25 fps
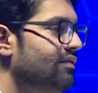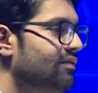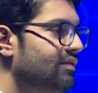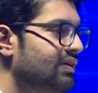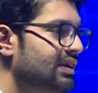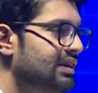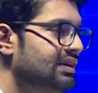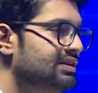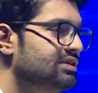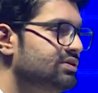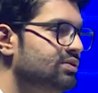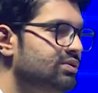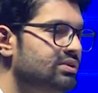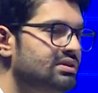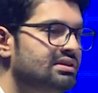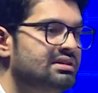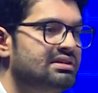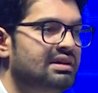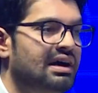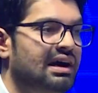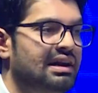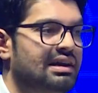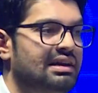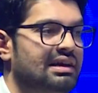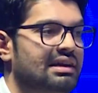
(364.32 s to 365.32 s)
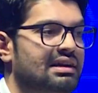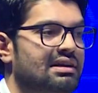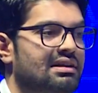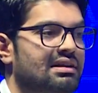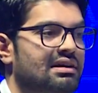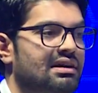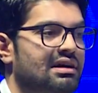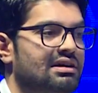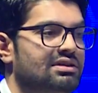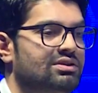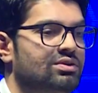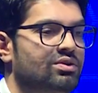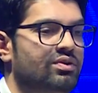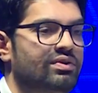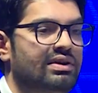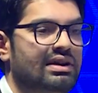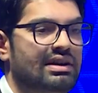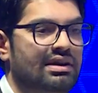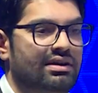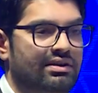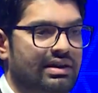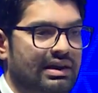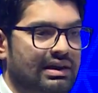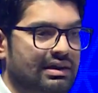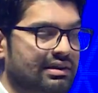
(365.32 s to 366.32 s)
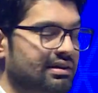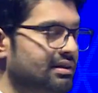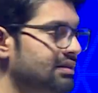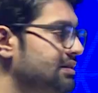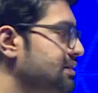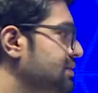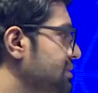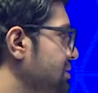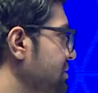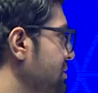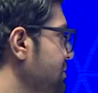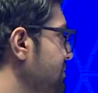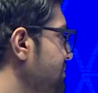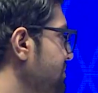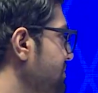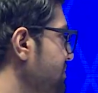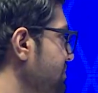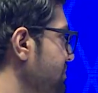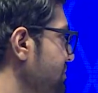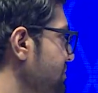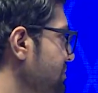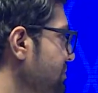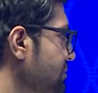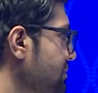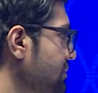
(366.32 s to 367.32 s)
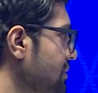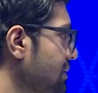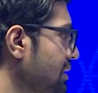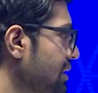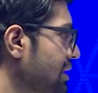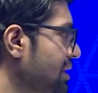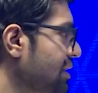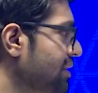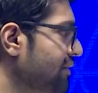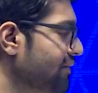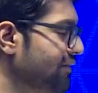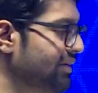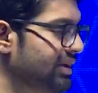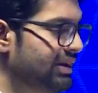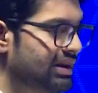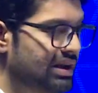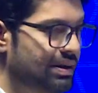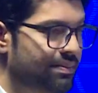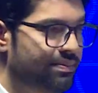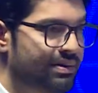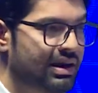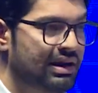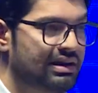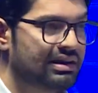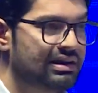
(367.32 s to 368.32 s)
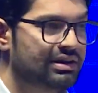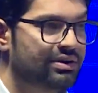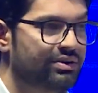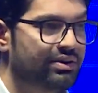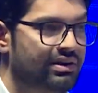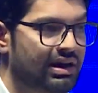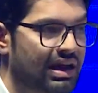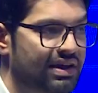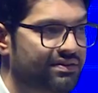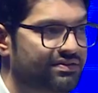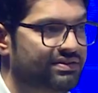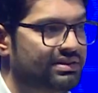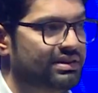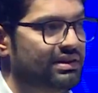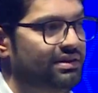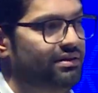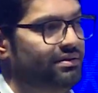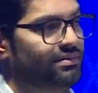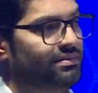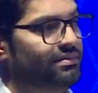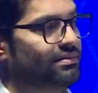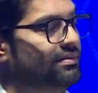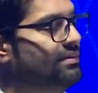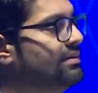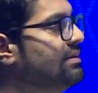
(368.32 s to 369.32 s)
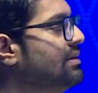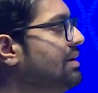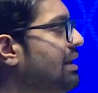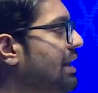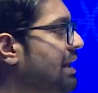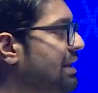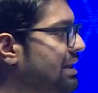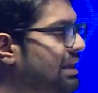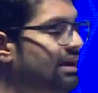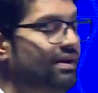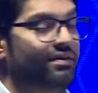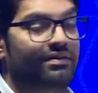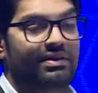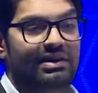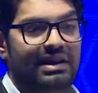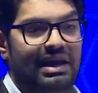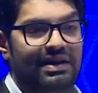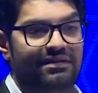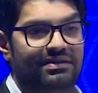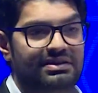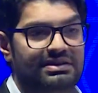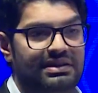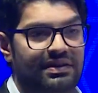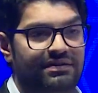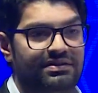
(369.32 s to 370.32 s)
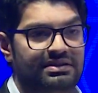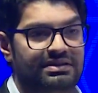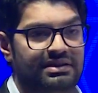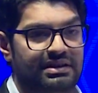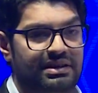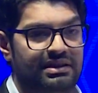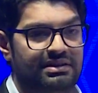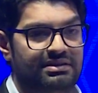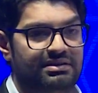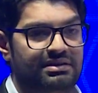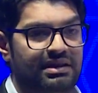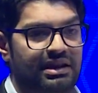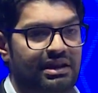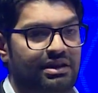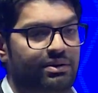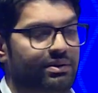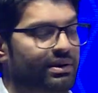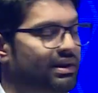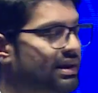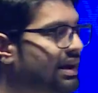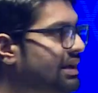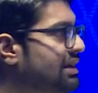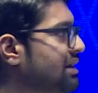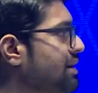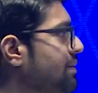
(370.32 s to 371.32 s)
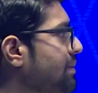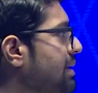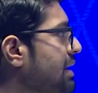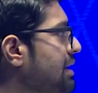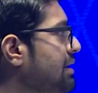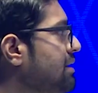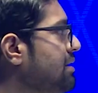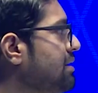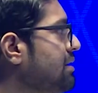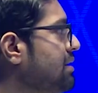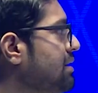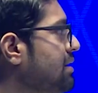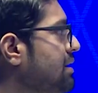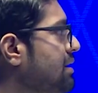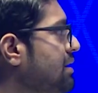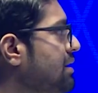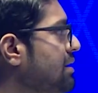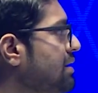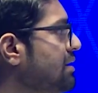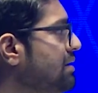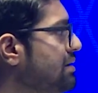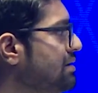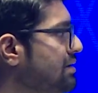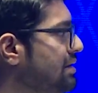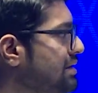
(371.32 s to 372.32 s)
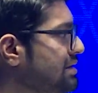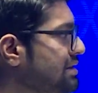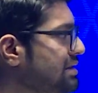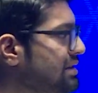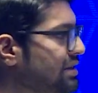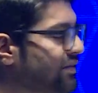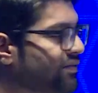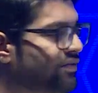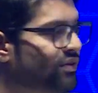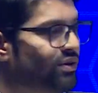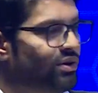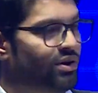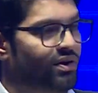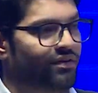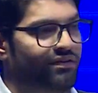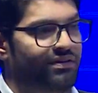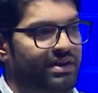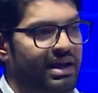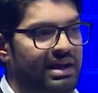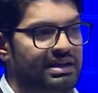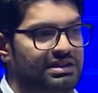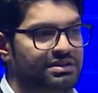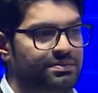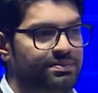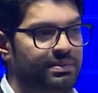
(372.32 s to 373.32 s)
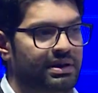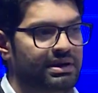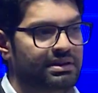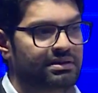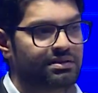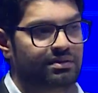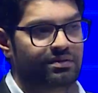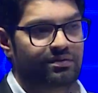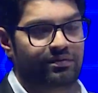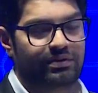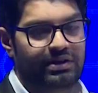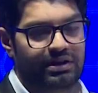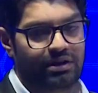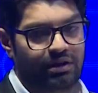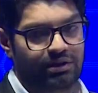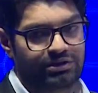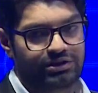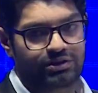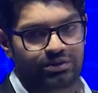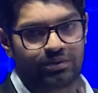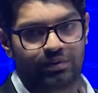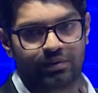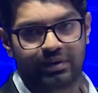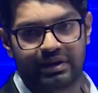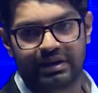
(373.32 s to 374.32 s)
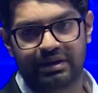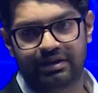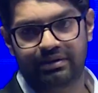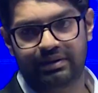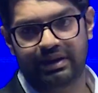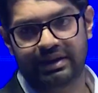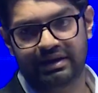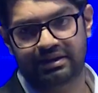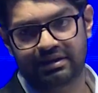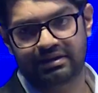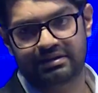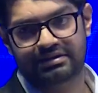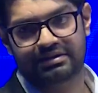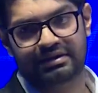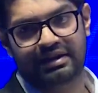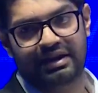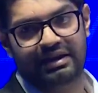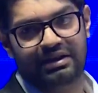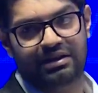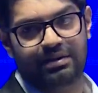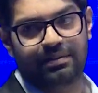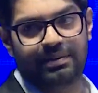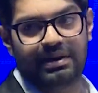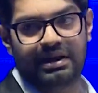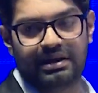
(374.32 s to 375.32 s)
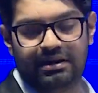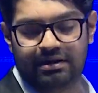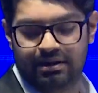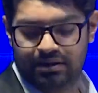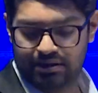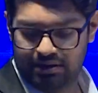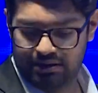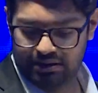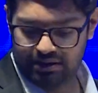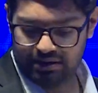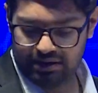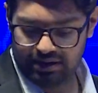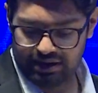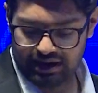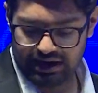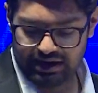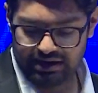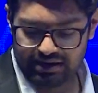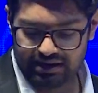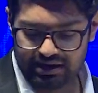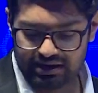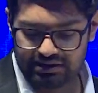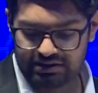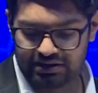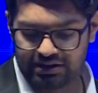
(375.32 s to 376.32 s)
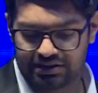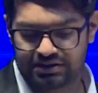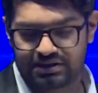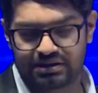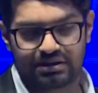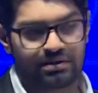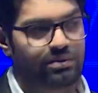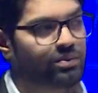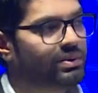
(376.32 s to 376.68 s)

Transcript: we soon started two-wheeler rentals. We rebranded to Drivezy. And yeah, we're live in 7 cities, including Hyderabad. This is a photo of last month. We launched two-wheeler rentals in Hyderabad in conjunction